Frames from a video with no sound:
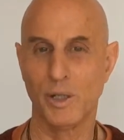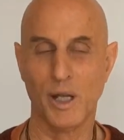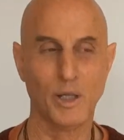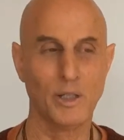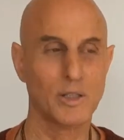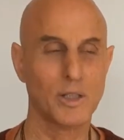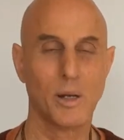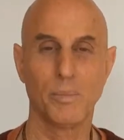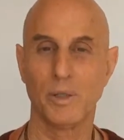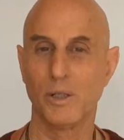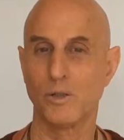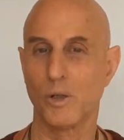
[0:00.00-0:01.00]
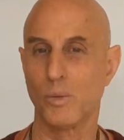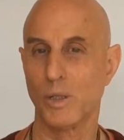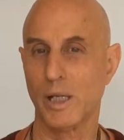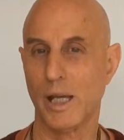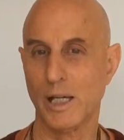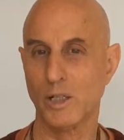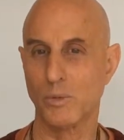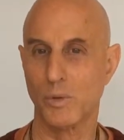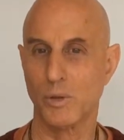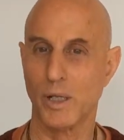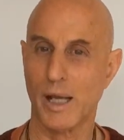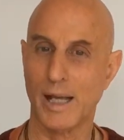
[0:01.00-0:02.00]
And these companies are really
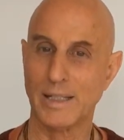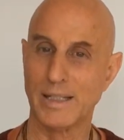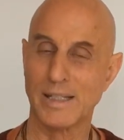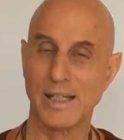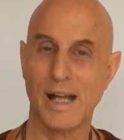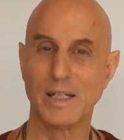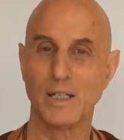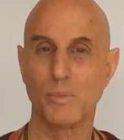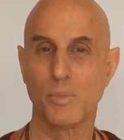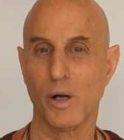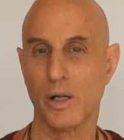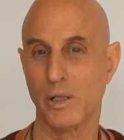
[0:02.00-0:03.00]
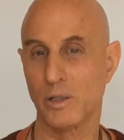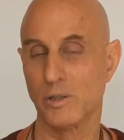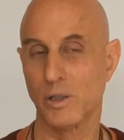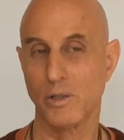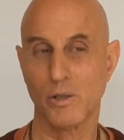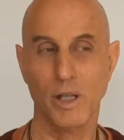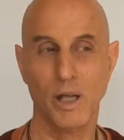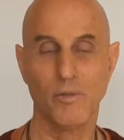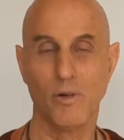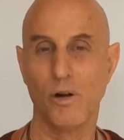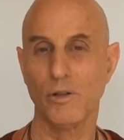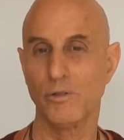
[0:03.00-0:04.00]
expert at designing products that don't have
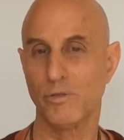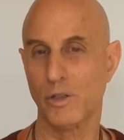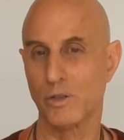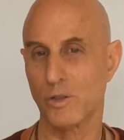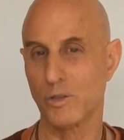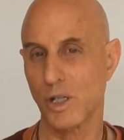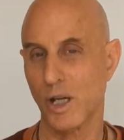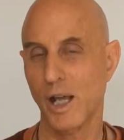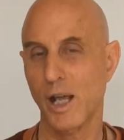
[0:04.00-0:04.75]
all the features